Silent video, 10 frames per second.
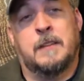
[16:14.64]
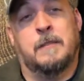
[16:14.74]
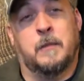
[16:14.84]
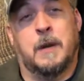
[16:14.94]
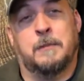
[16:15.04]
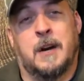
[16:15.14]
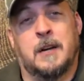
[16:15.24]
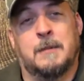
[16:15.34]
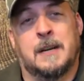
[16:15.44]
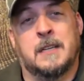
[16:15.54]
what I'm talking
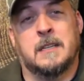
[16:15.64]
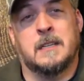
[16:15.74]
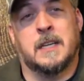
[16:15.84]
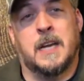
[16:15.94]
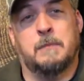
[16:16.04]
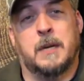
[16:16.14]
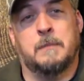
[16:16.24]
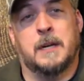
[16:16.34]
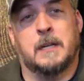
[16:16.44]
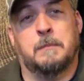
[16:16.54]
about here is the game-bred
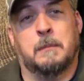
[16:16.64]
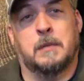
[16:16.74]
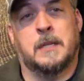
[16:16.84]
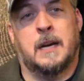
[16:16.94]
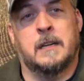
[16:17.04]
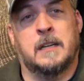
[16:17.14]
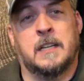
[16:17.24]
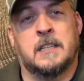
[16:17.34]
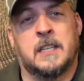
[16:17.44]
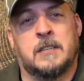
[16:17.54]
American Pit Bull Terrier and
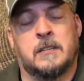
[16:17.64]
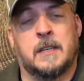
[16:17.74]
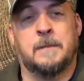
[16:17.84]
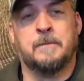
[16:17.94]
its history.